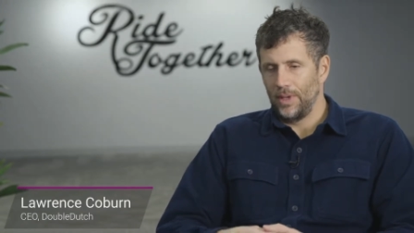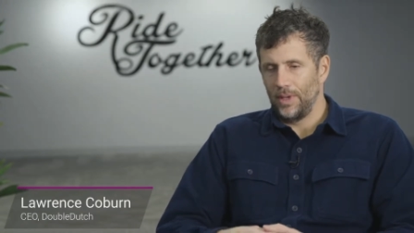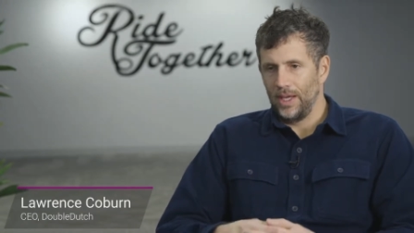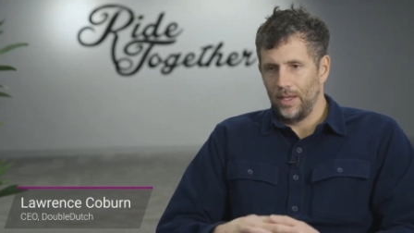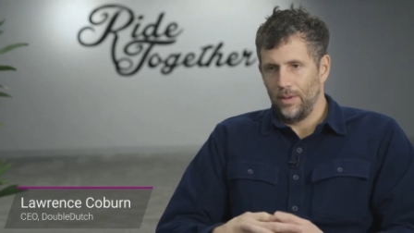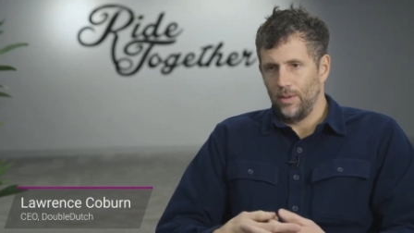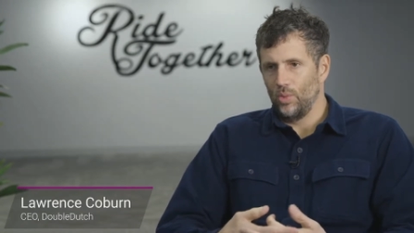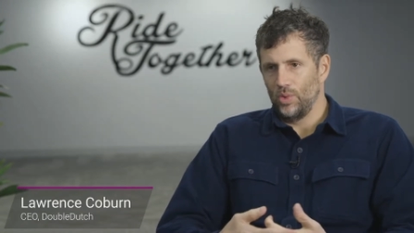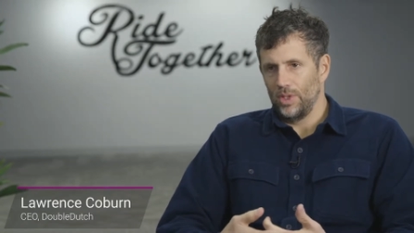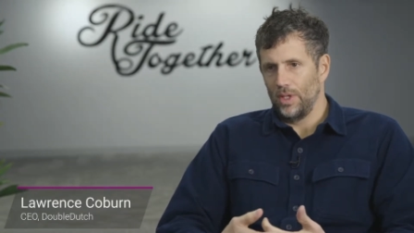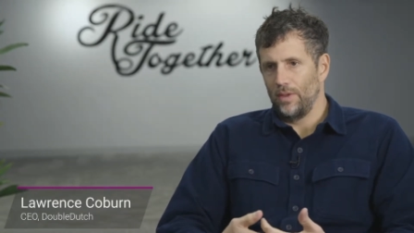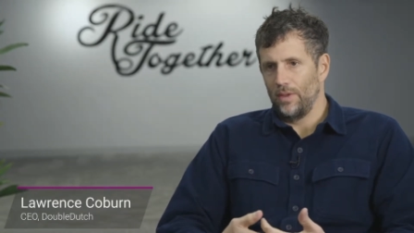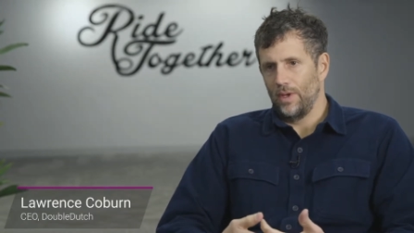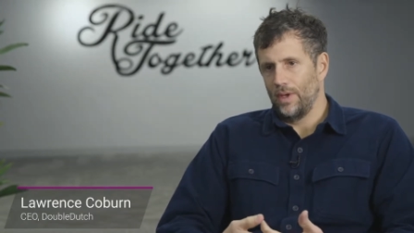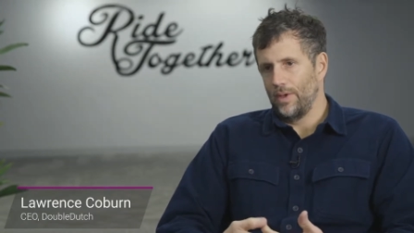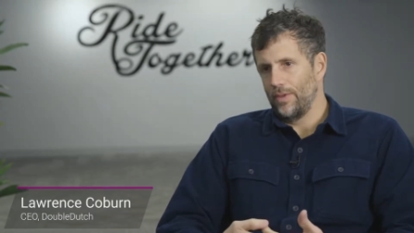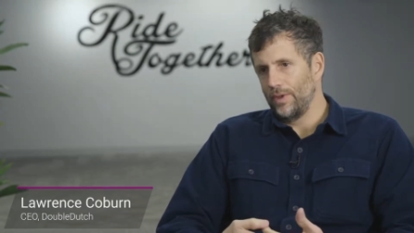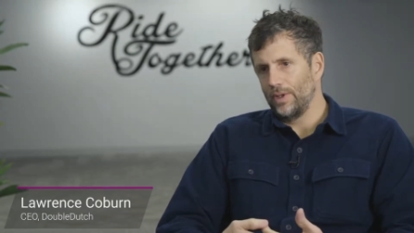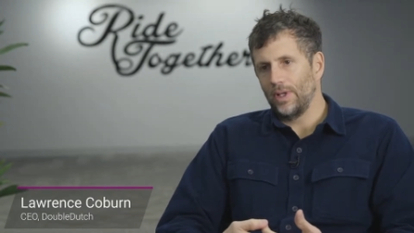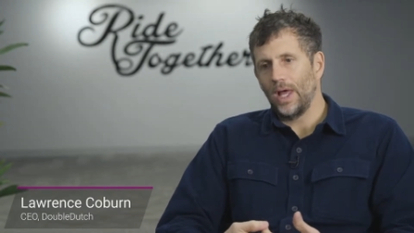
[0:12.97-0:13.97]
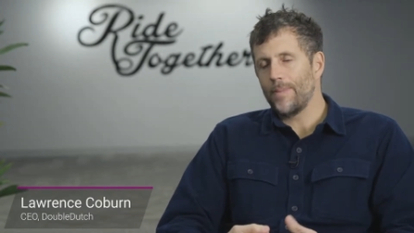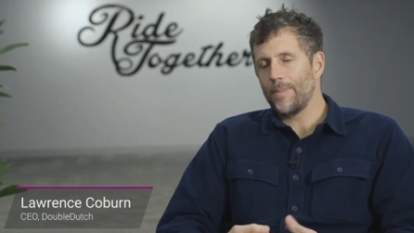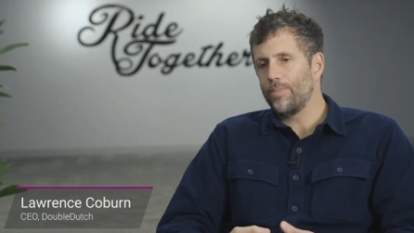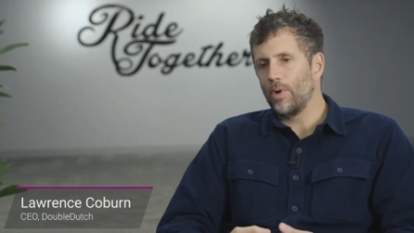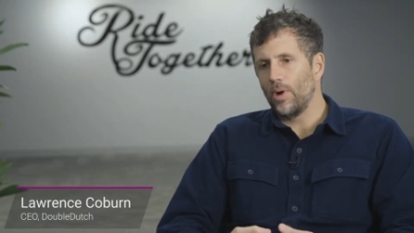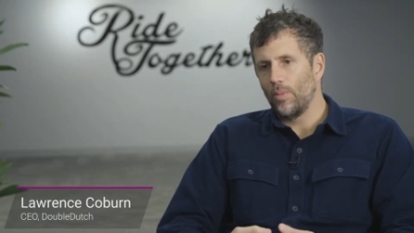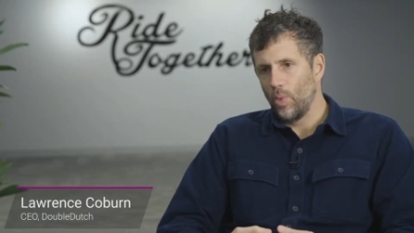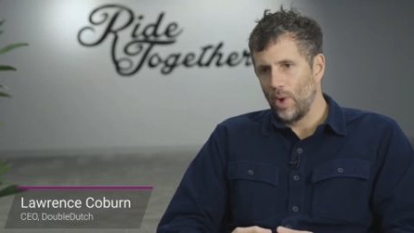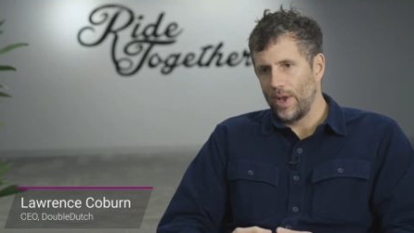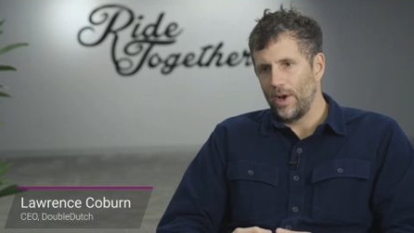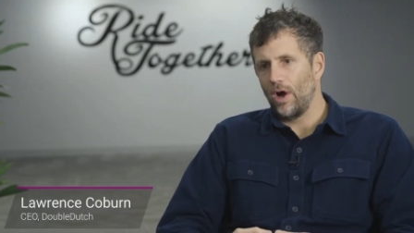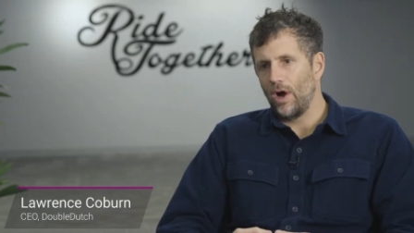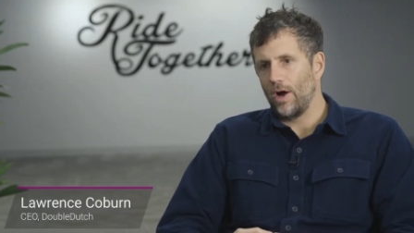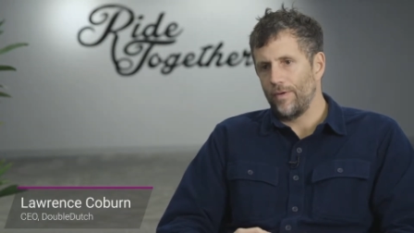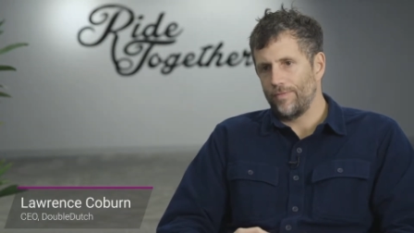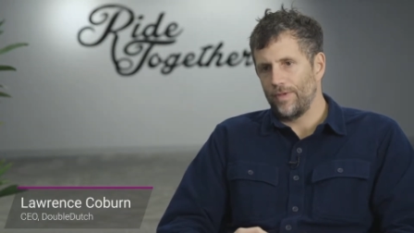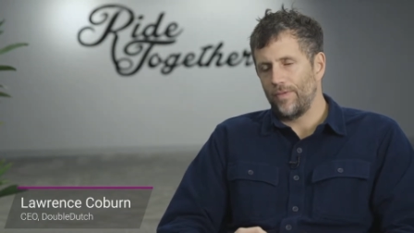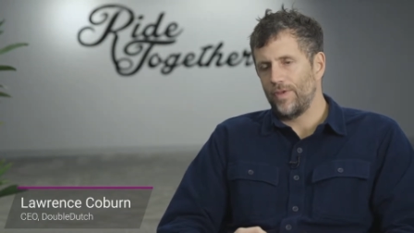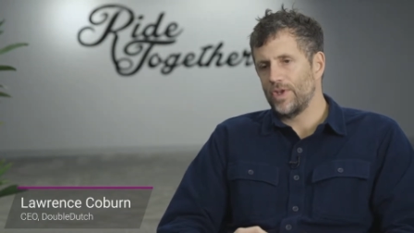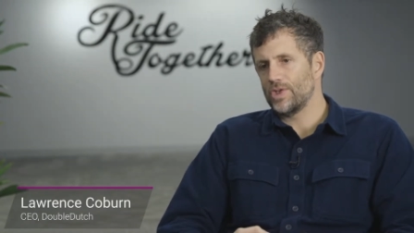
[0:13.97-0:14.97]
the light bulb went
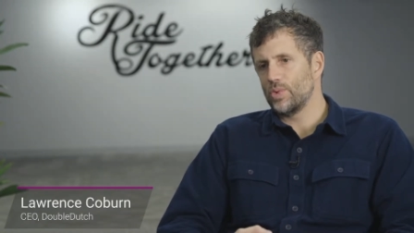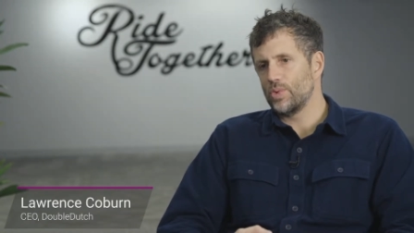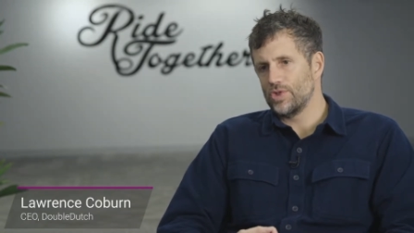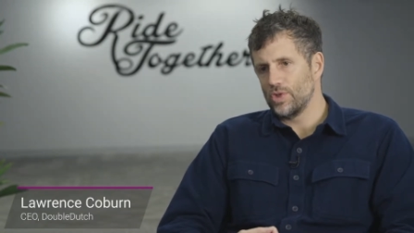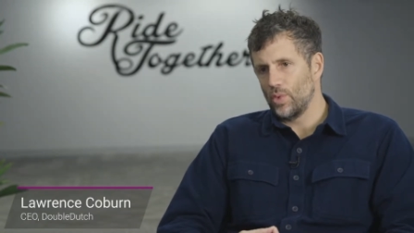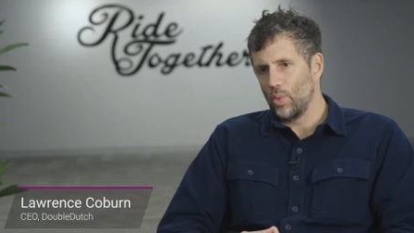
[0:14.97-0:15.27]
off that this was